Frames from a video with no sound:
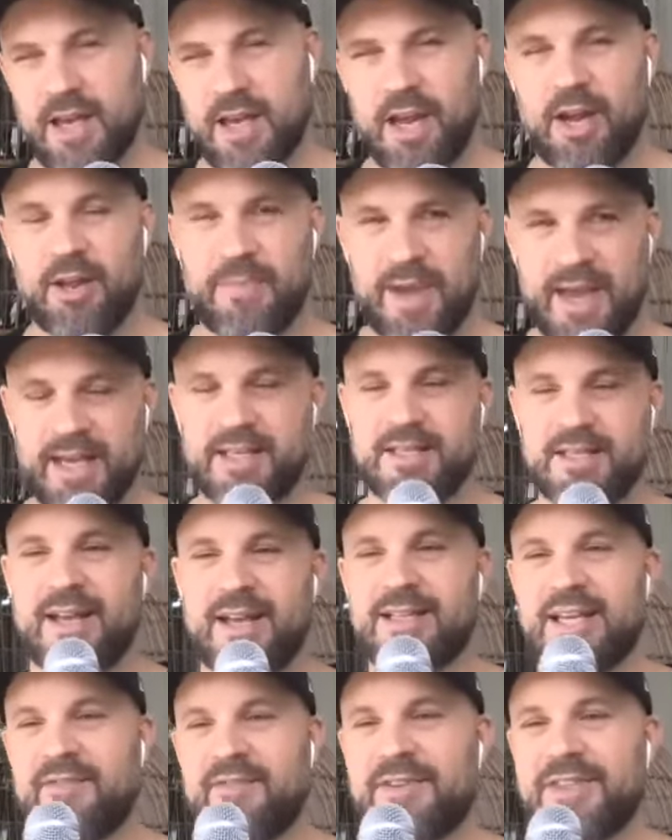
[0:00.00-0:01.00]
it'll make
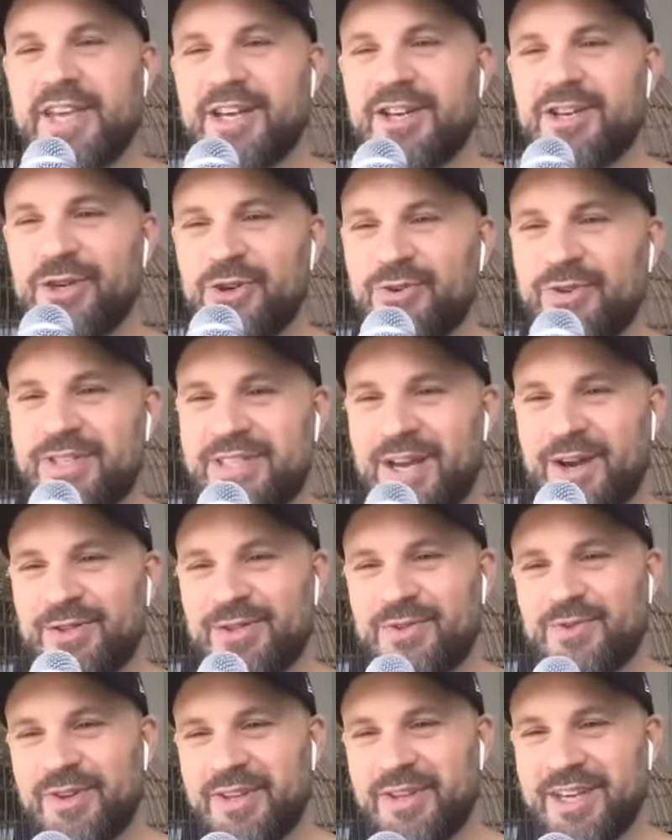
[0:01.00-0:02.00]
sense everything new
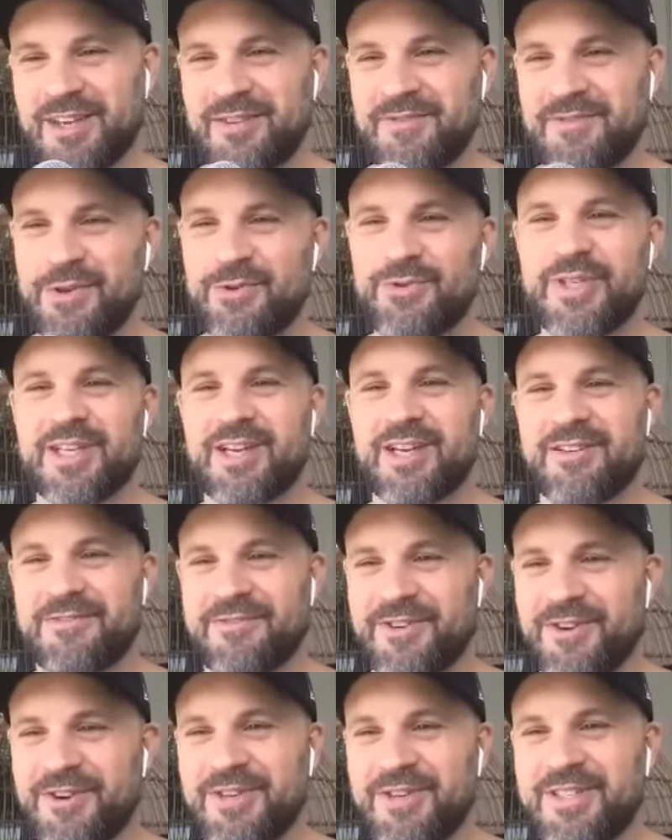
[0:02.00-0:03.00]
sounds really confusing at
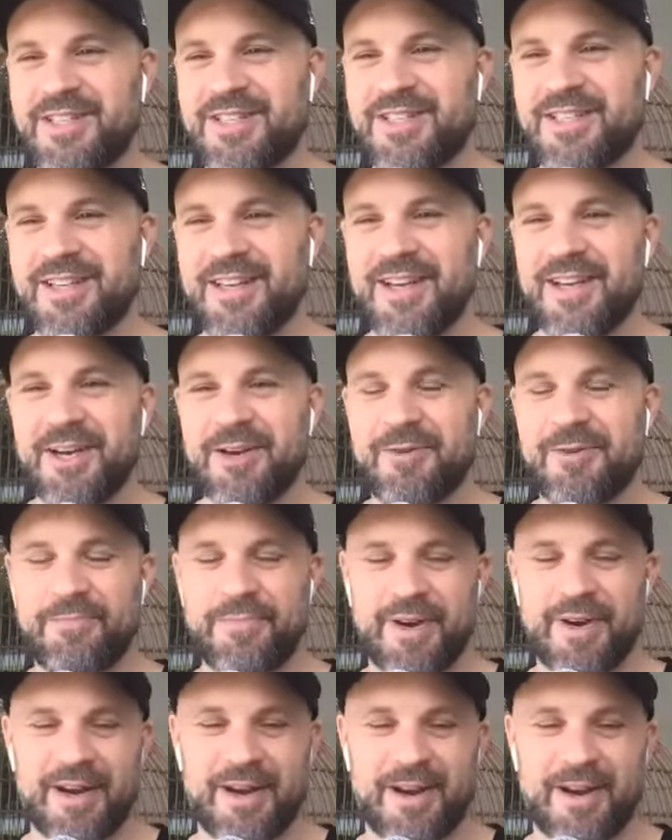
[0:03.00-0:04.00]
first
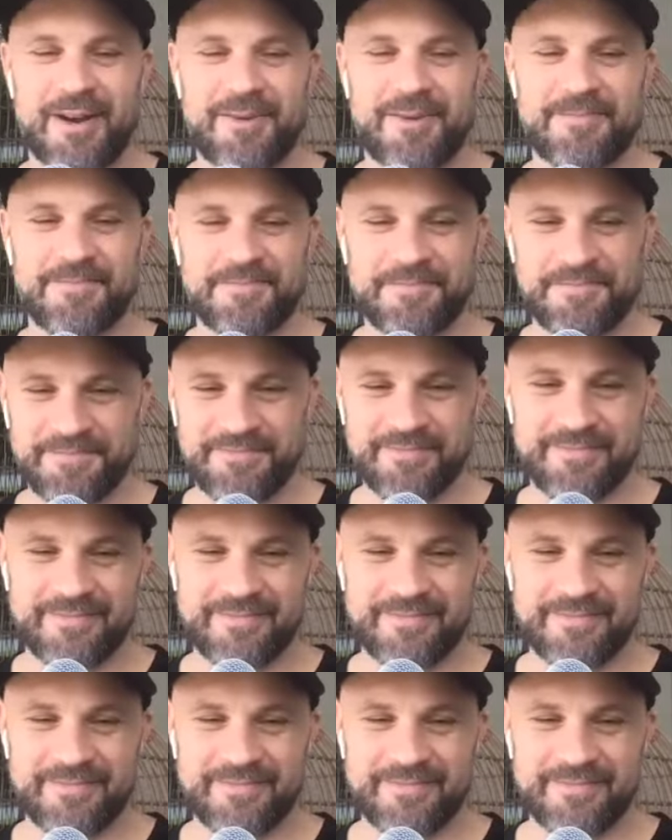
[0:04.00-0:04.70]
but um